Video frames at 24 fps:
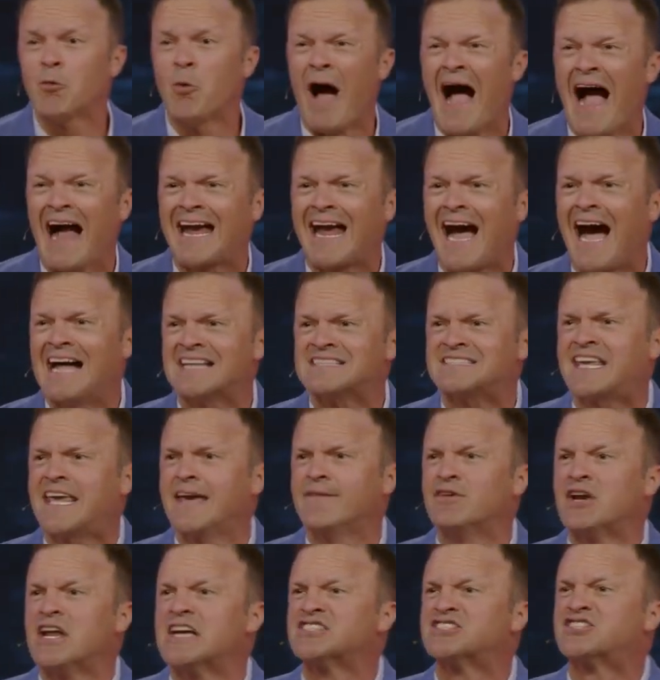why God's
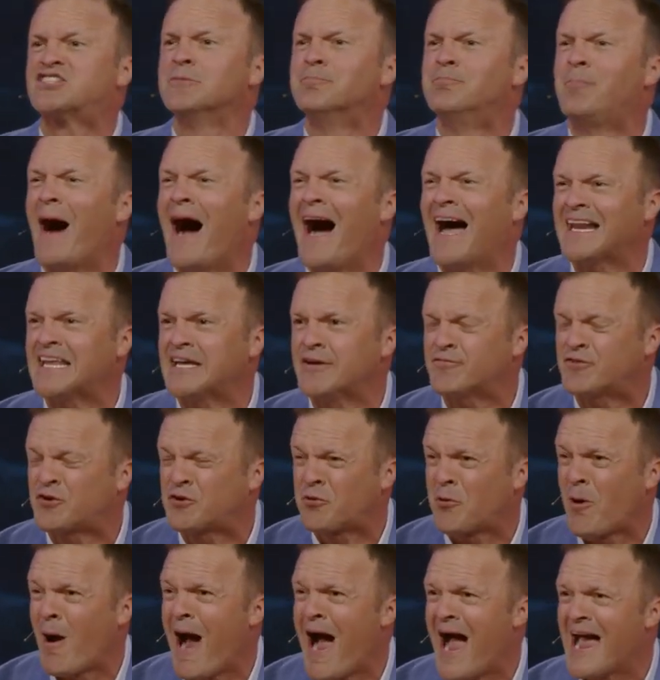given us the body of
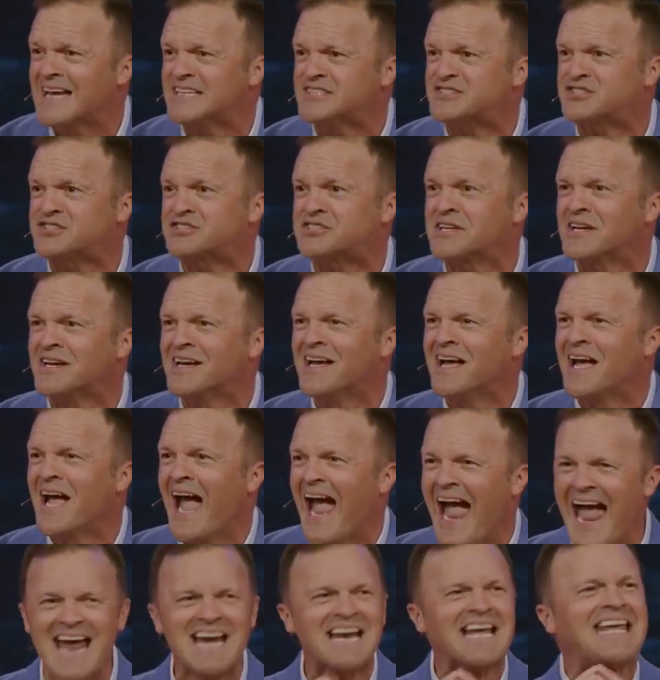Christ
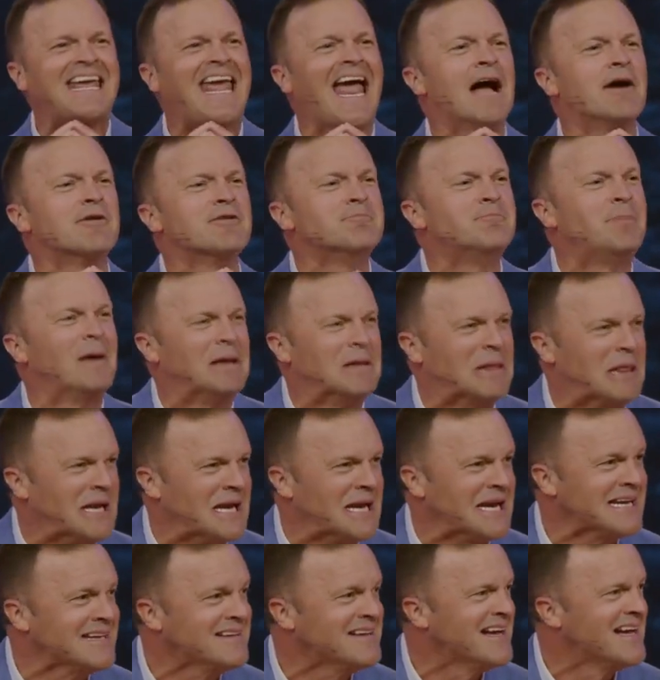and
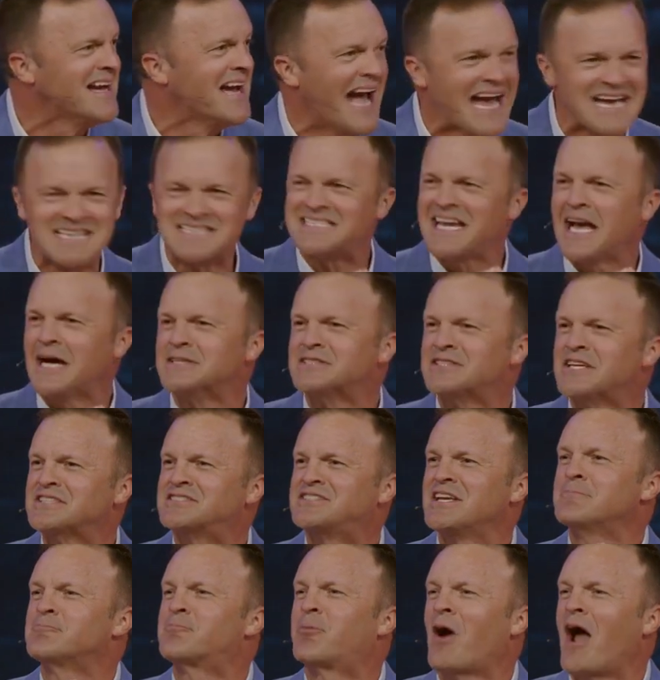accountability and tells
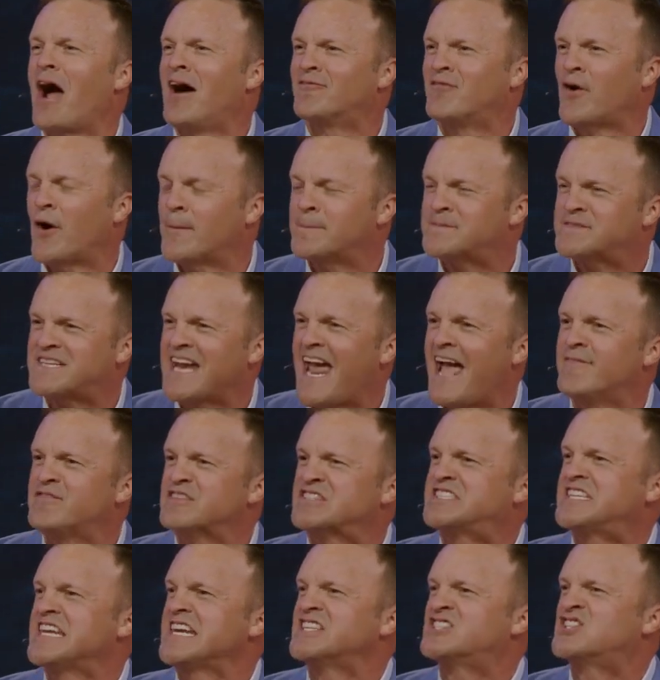us in Proverbs to have a
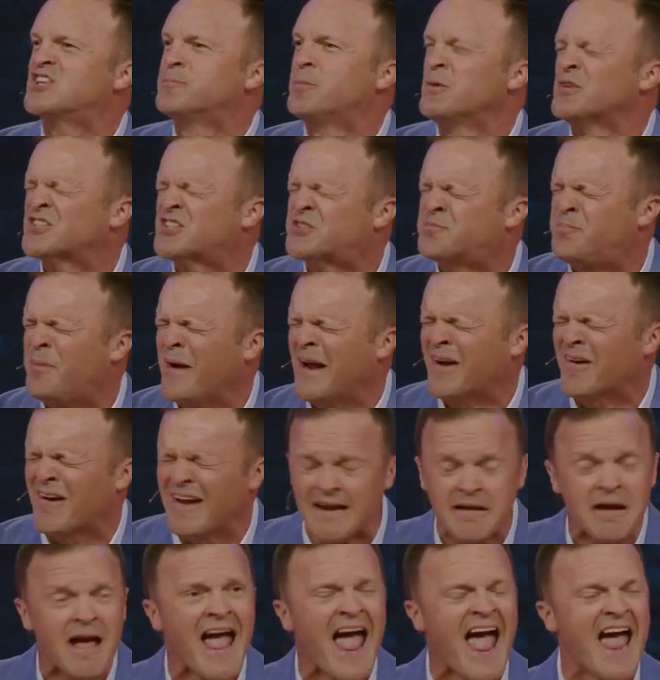teachable
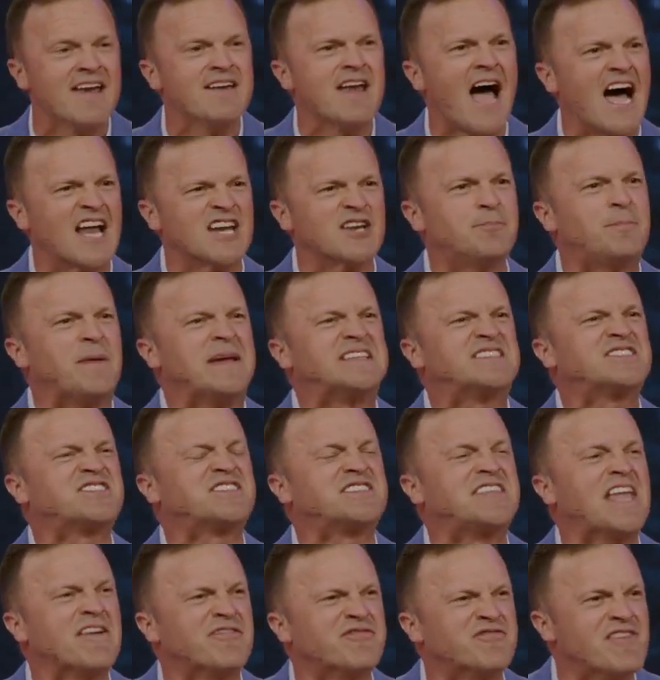spirit and not to be
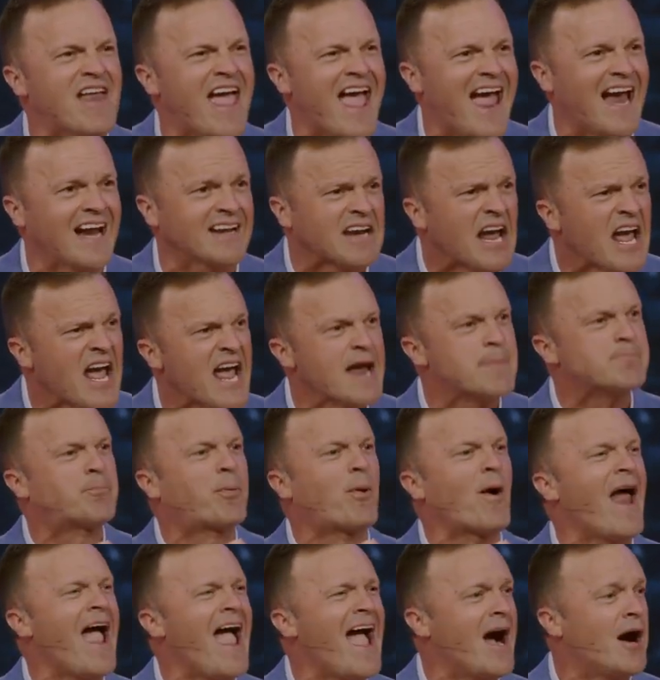stiff necked and
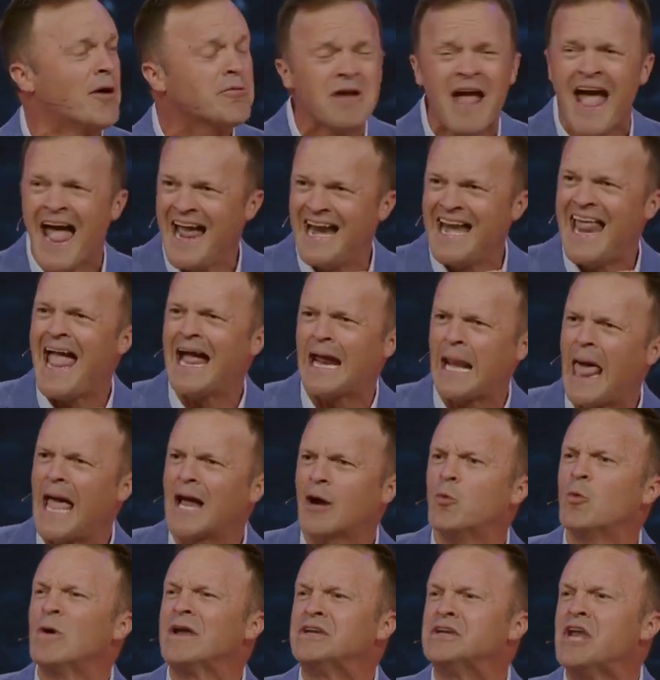proud and act
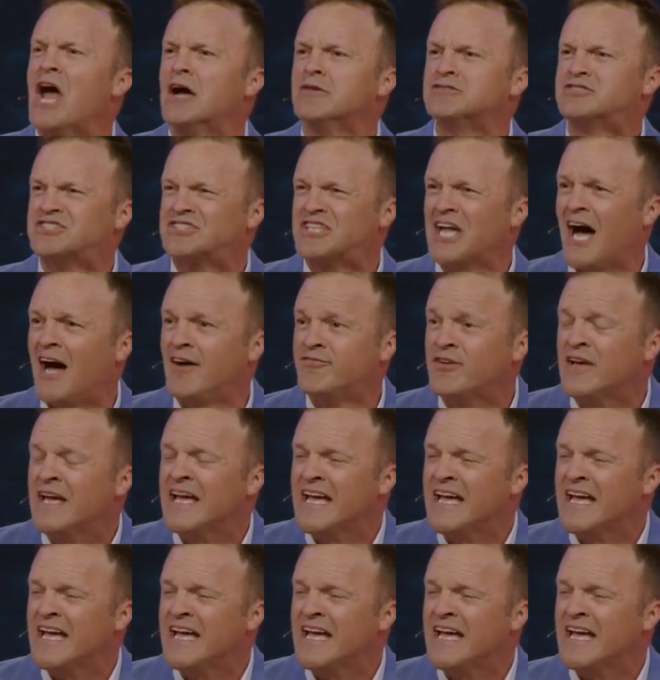like we know stuff.